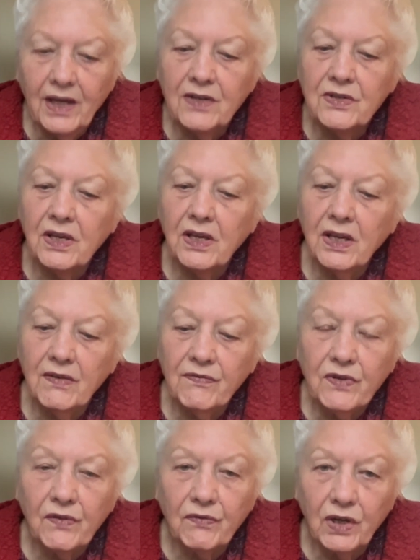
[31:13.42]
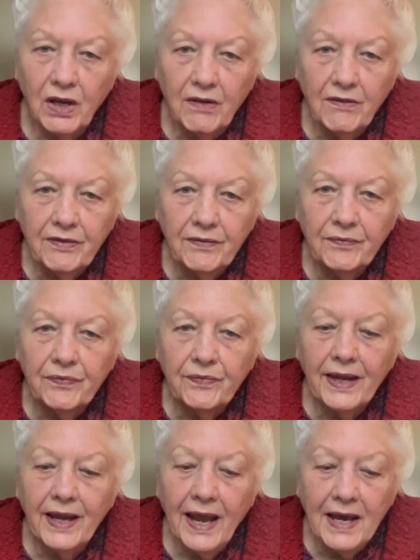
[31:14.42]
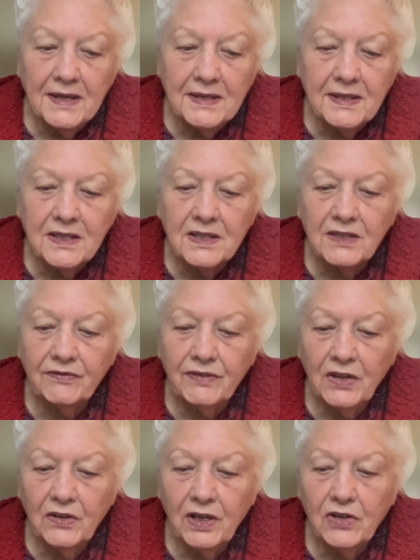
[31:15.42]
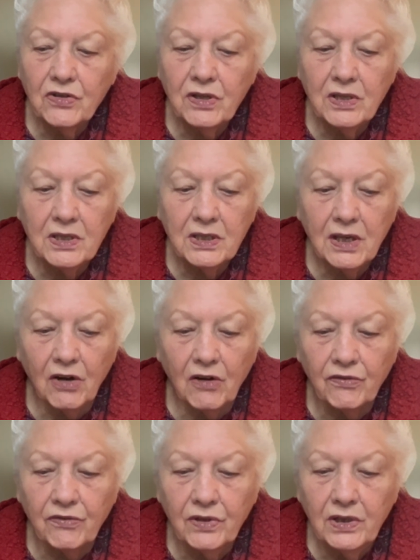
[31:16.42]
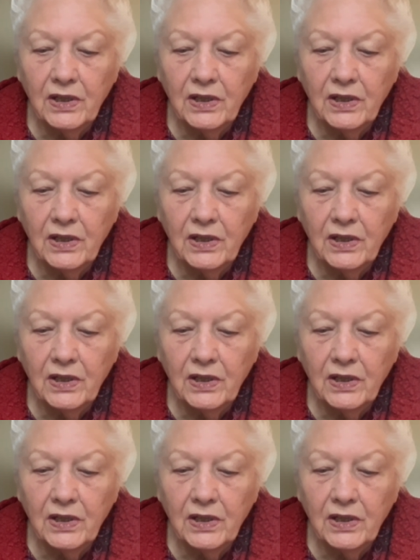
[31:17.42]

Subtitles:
It is a gift of love, as is the foundation itself,